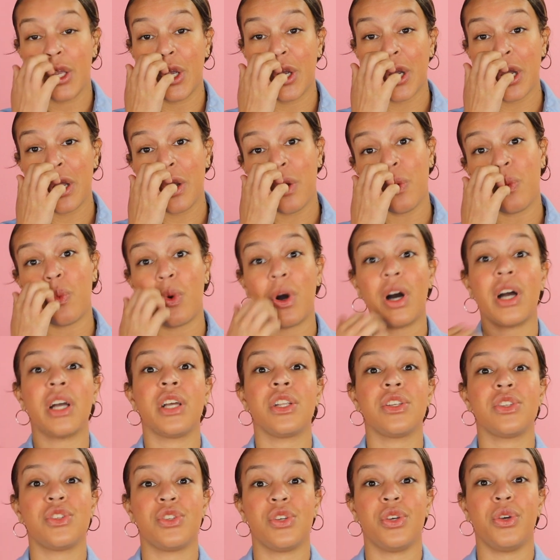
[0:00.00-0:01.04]
You're gonna
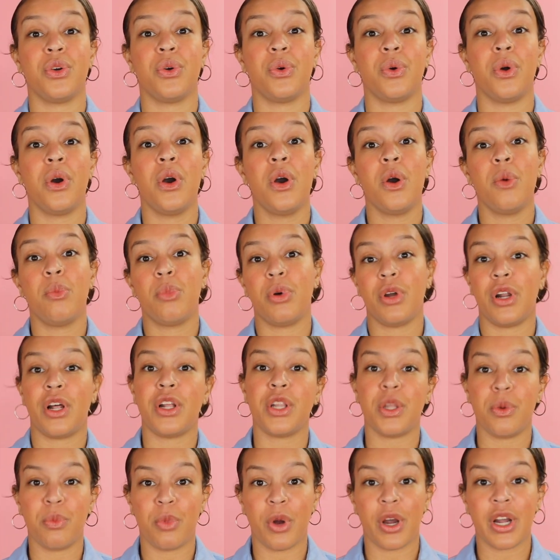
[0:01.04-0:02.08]
want to put
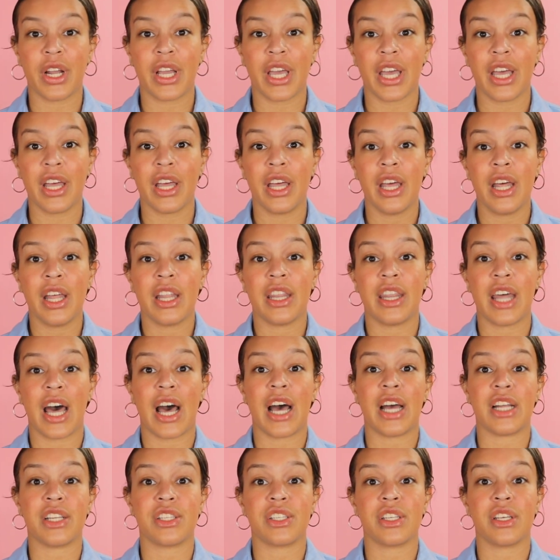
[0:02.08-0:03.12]
on the market
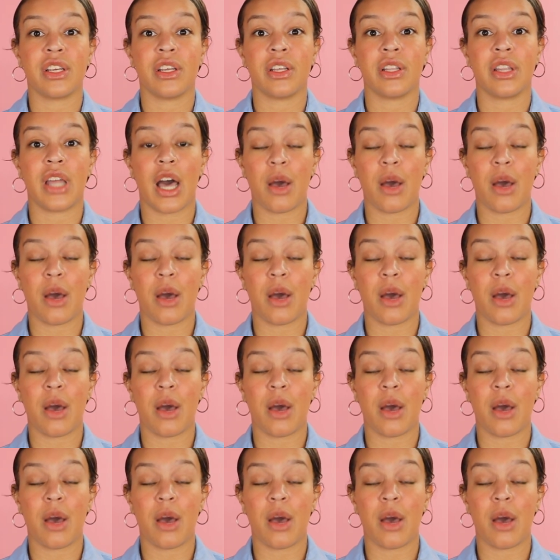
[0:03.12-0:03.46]
that